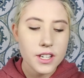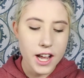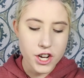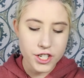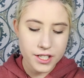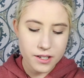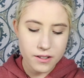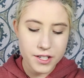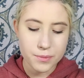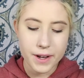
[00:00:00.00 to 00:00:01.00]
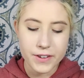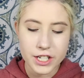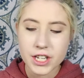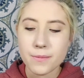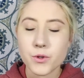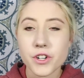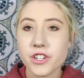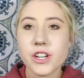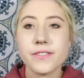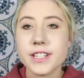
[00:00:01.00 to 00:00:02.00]
This is my first time
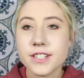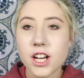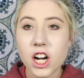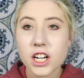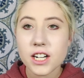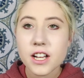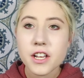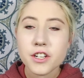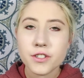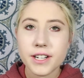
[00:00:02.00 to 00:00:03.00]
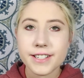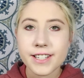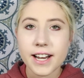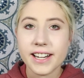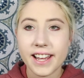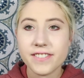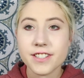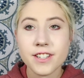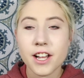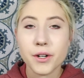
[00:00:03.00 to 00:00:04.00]
ordering Jeffree Star, so I decided to get
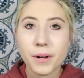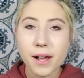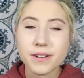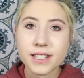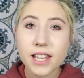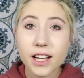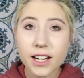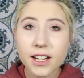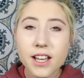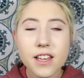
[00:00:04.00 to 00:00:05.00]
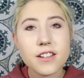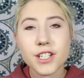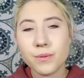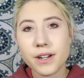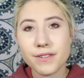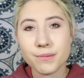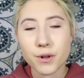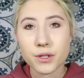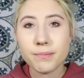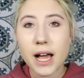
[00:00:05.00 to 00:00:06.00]
this color while I was there. This is one of his
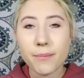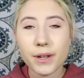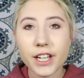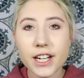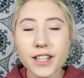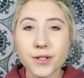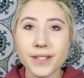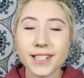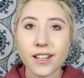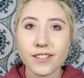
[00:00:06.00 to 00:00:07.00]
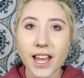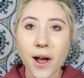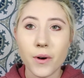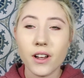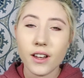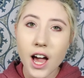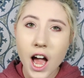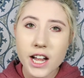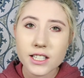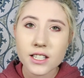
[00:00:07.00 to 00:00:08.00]
most popular. This one sells out a
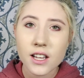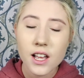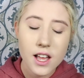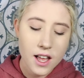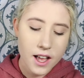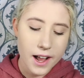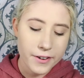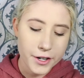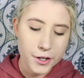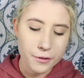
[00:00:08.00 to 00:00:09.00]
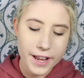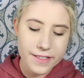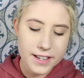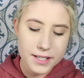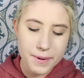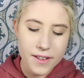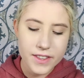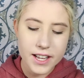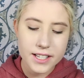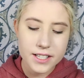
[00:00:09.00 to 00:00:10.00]
lot. I've heard great things about
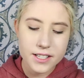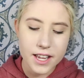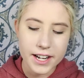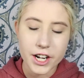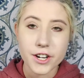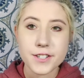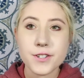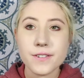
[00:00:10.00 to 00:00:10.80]
this, and I heard it's